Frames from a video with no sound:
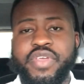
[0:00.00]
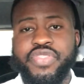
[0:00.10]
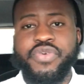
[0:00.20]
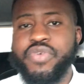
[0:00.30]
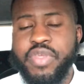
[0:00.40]

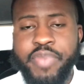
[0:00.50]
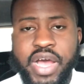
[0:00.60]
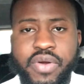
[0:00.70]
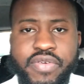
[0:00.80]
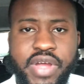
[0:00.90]
through the
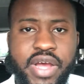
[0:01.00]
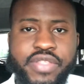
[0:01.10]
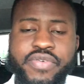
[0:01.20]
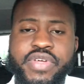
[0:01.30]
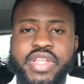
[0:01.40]
power of God,
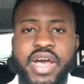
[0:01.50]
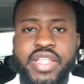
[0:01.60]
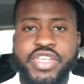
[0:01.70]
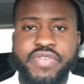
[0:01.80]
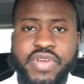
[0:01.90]
through the knowledge of